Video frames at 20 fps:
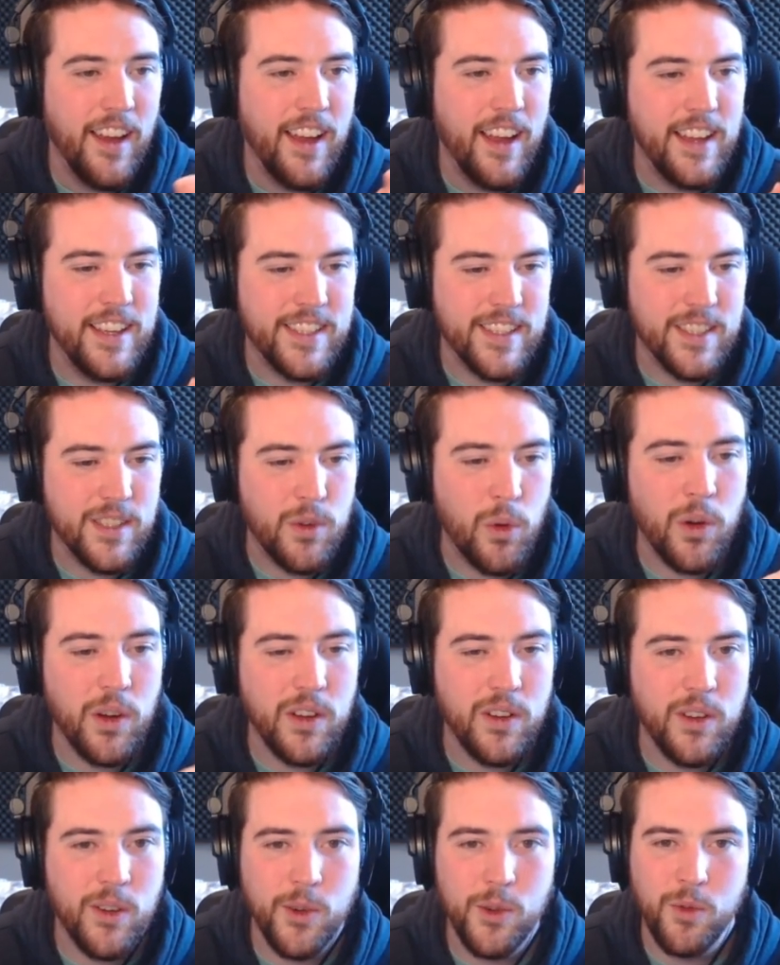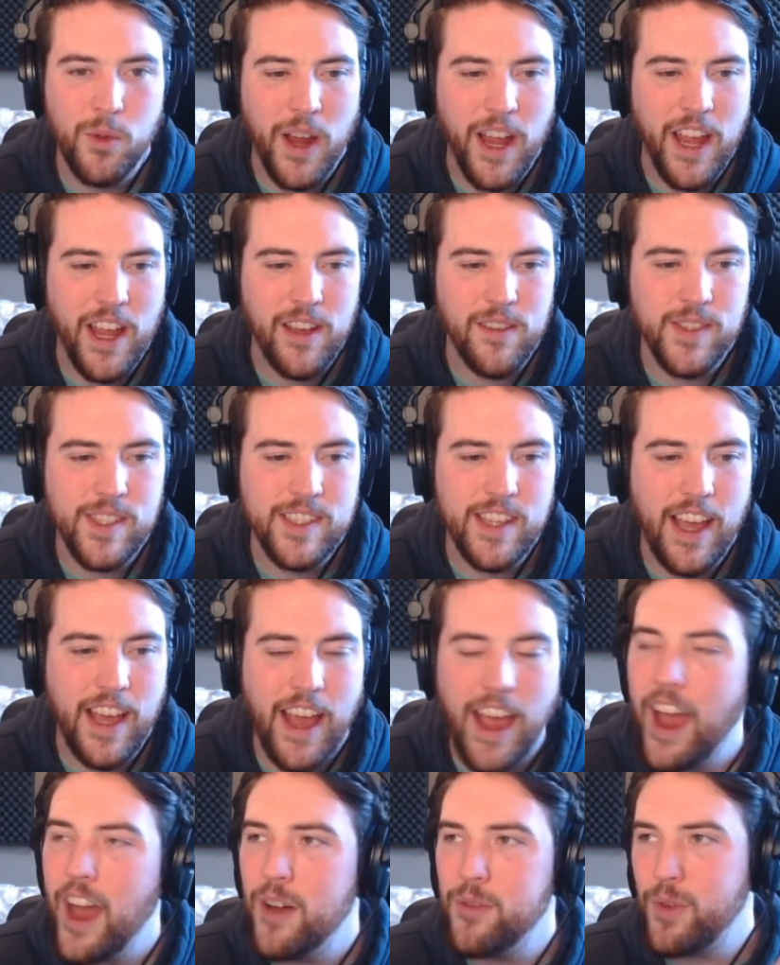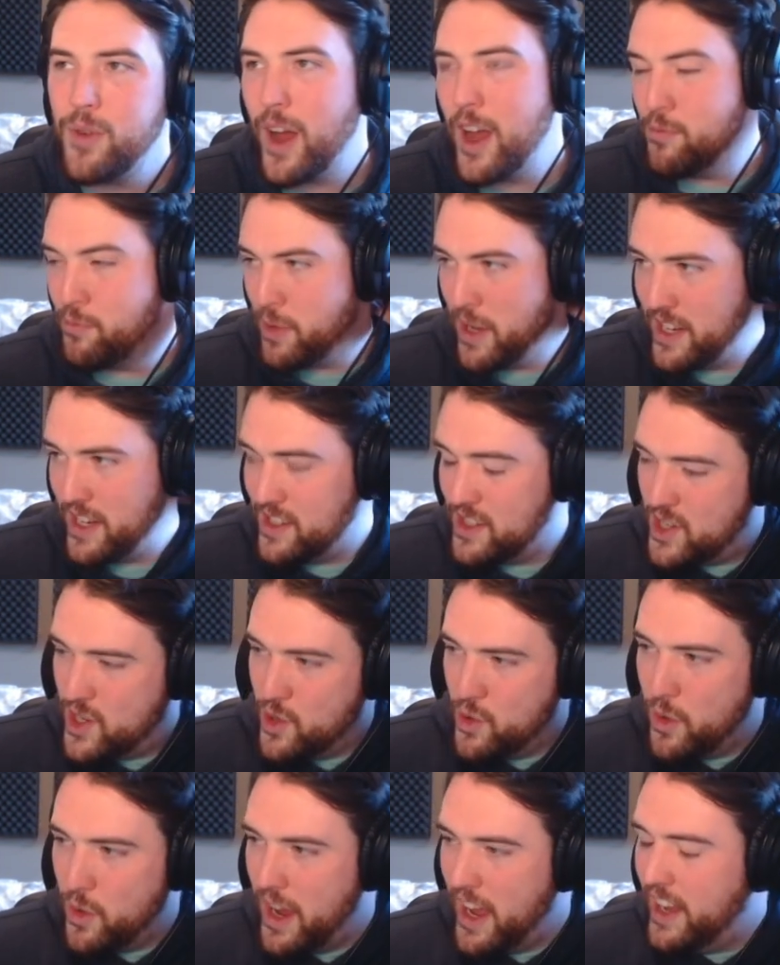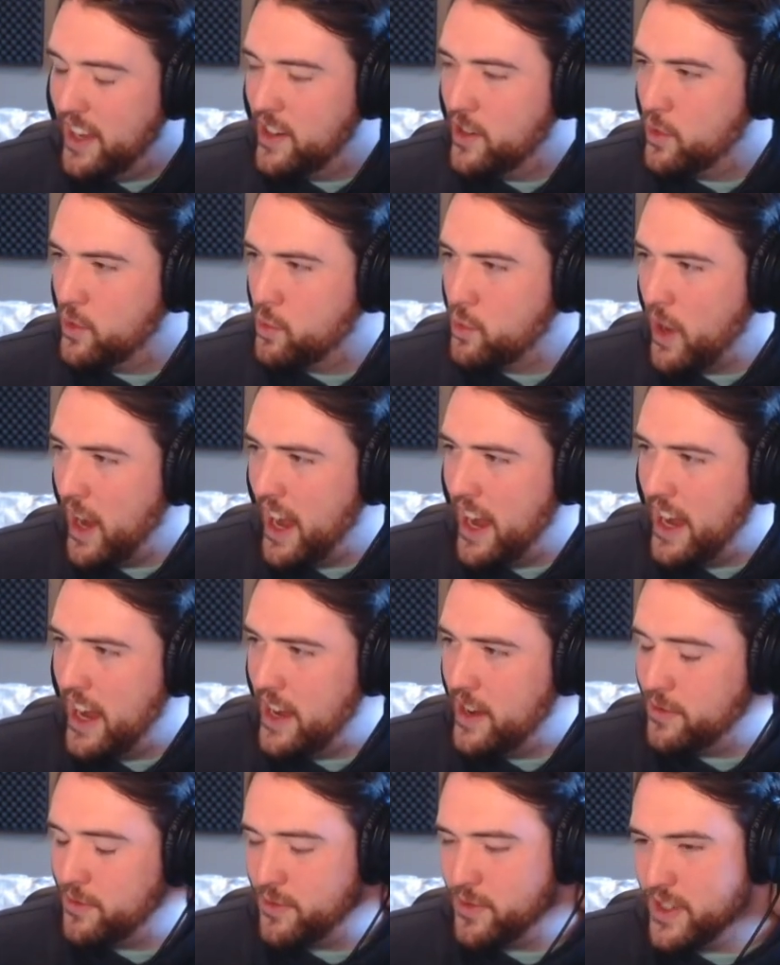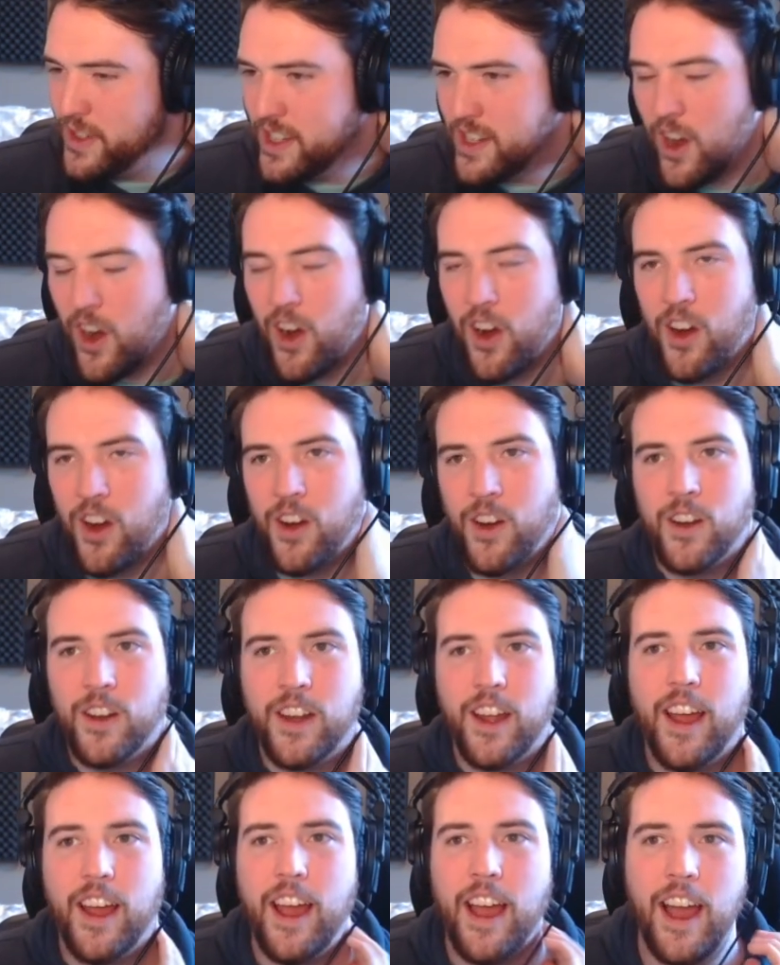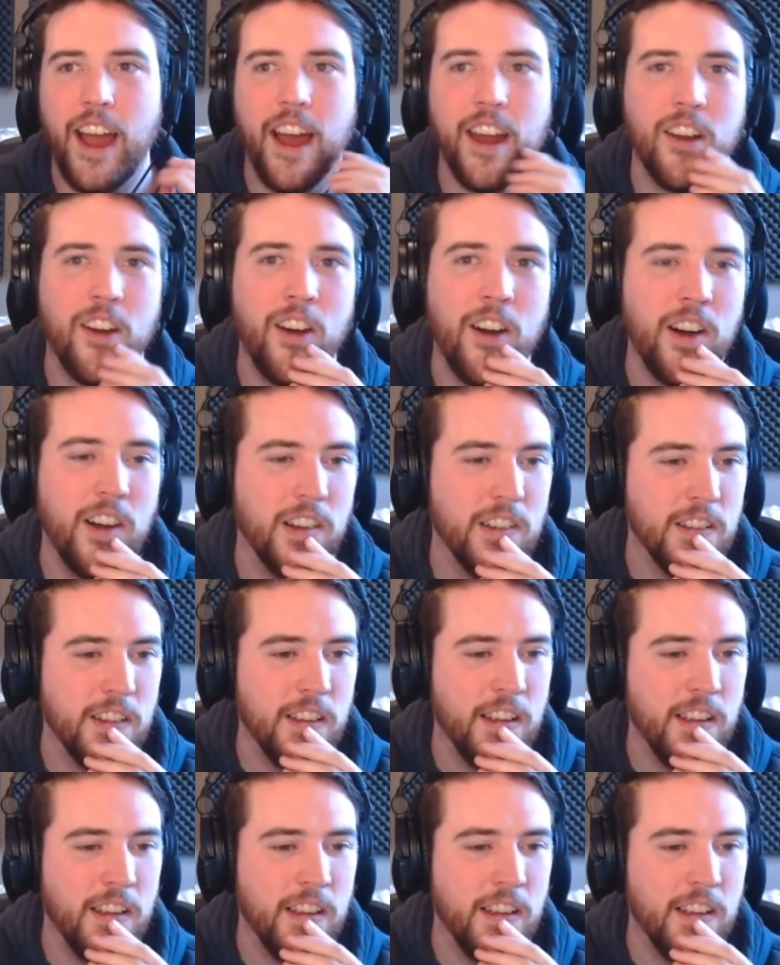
Historical graves. Have I been to a graveyard at all?